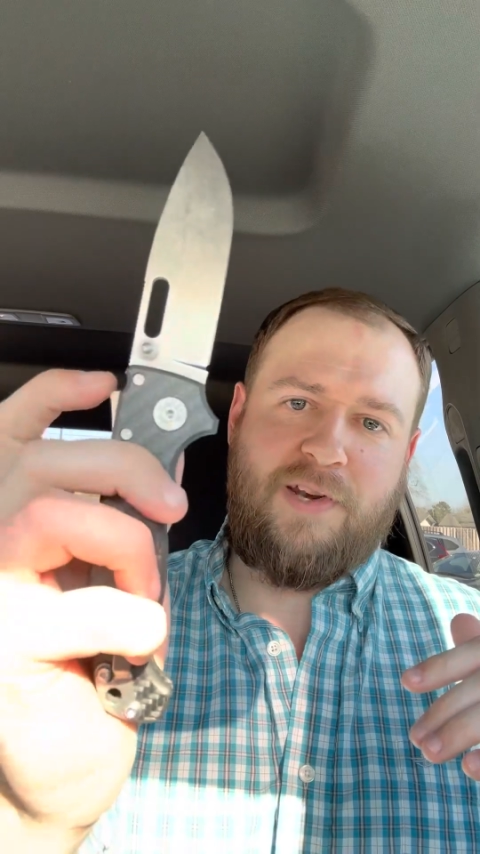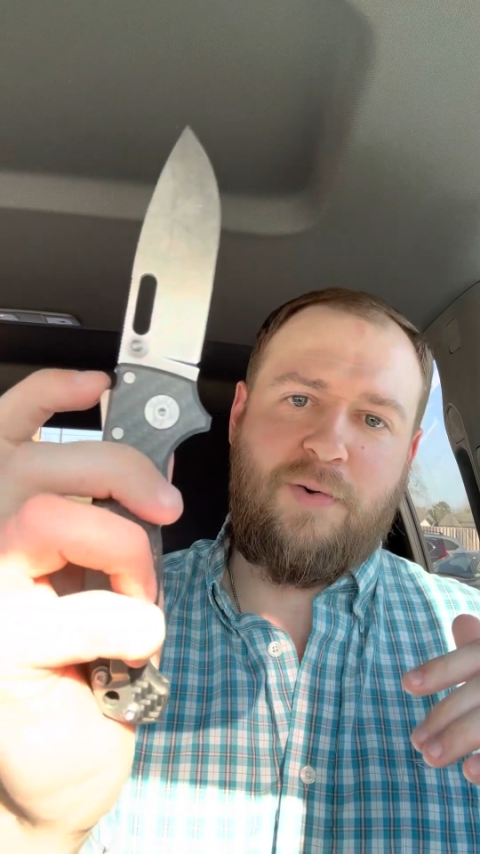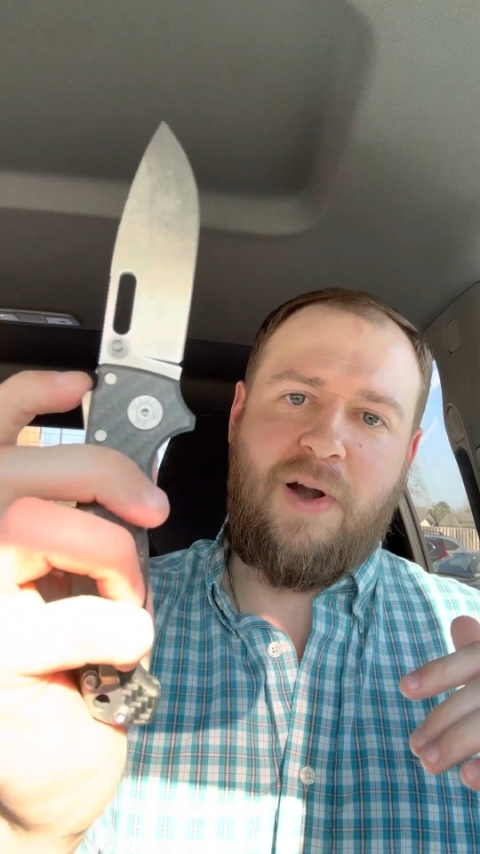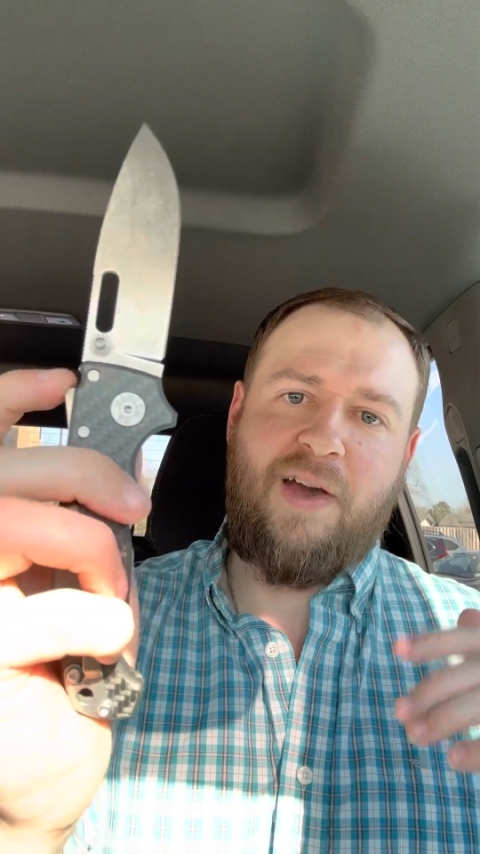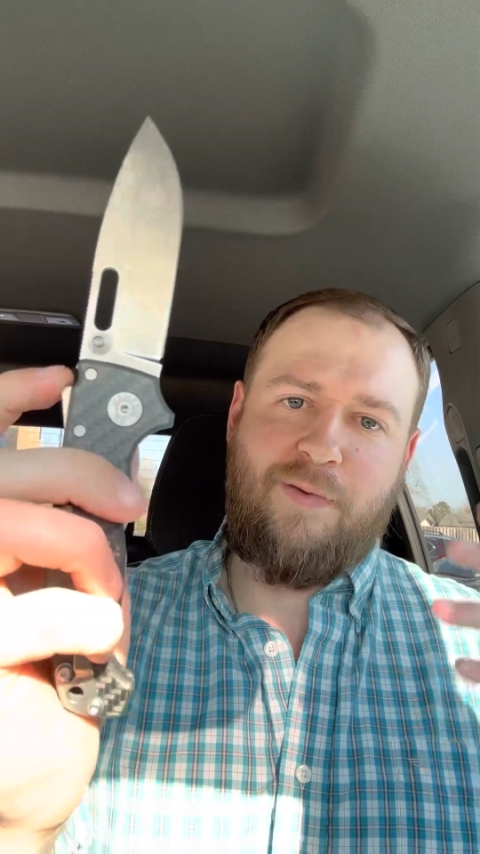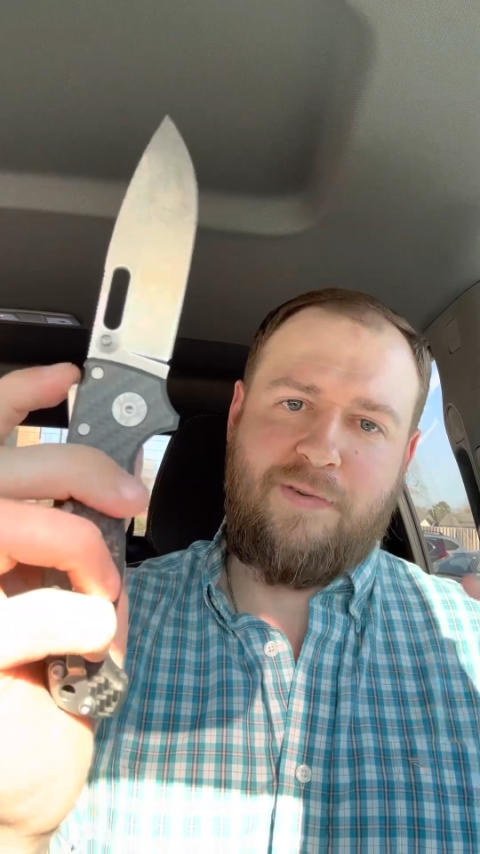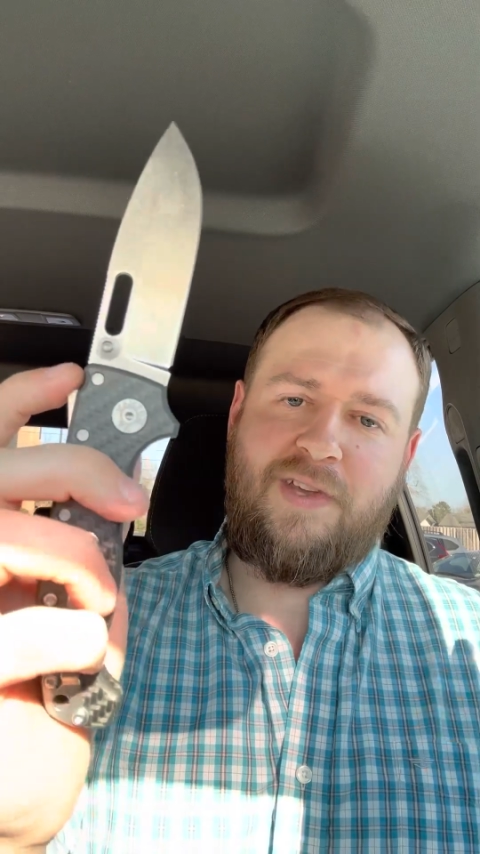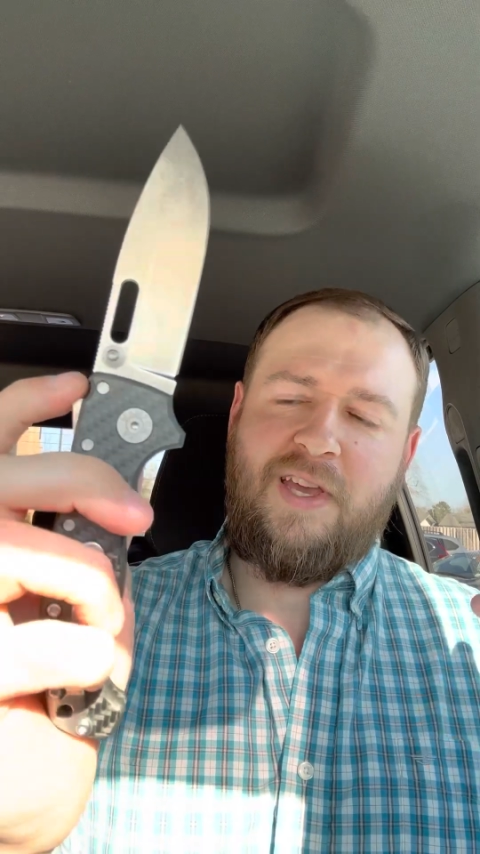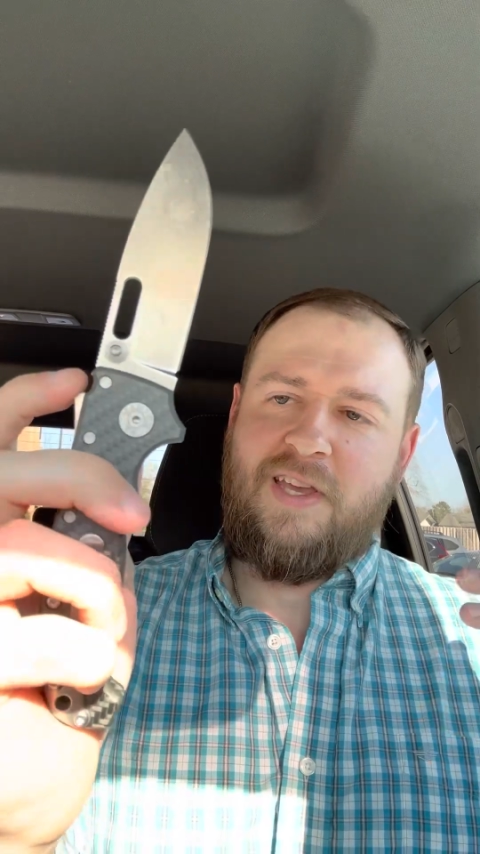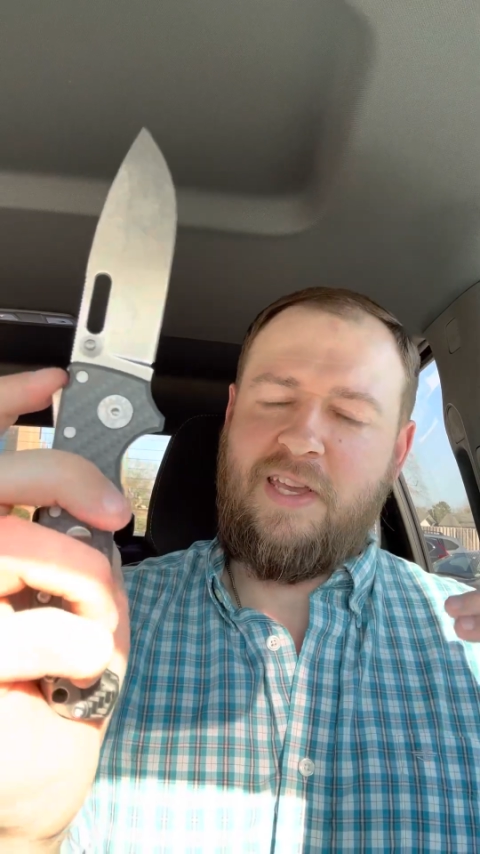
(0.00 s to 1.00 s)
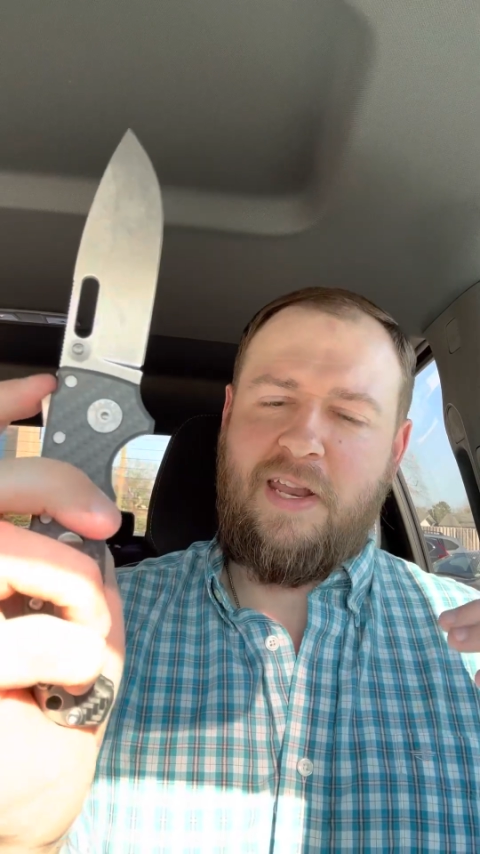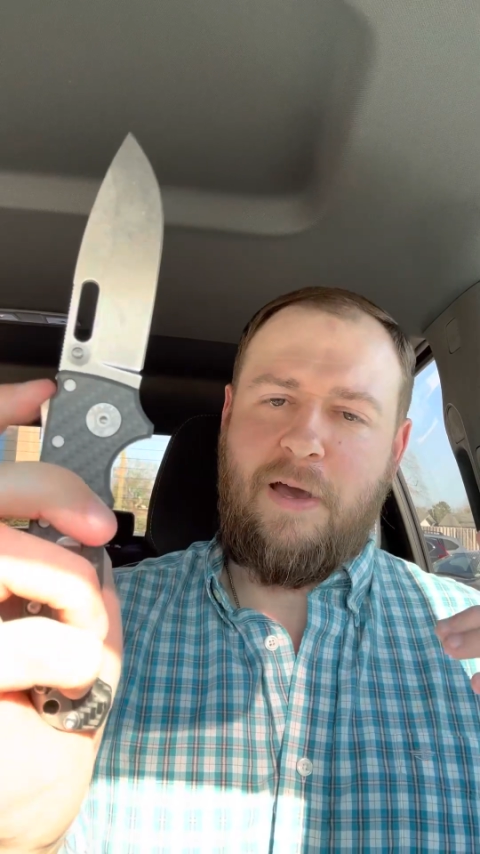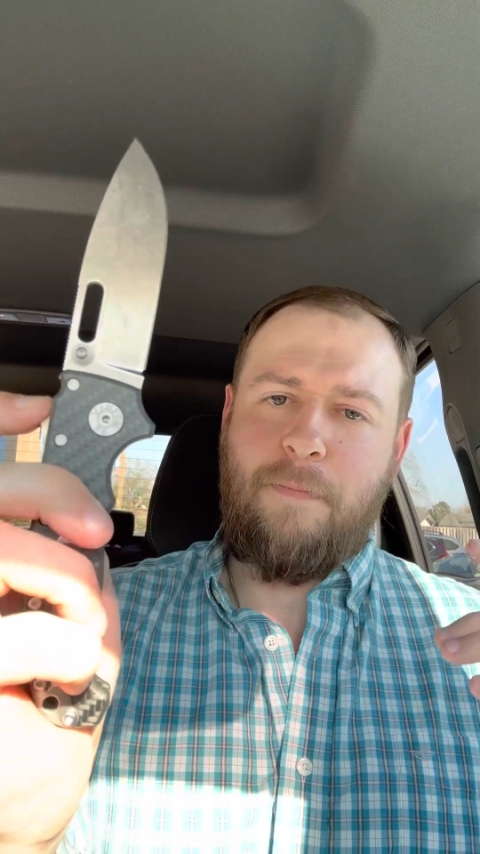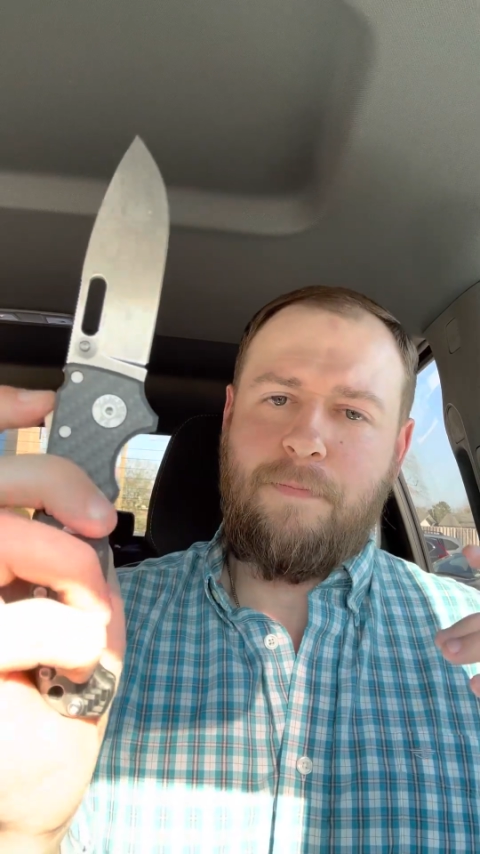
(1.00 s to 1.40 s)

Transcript: around, you know.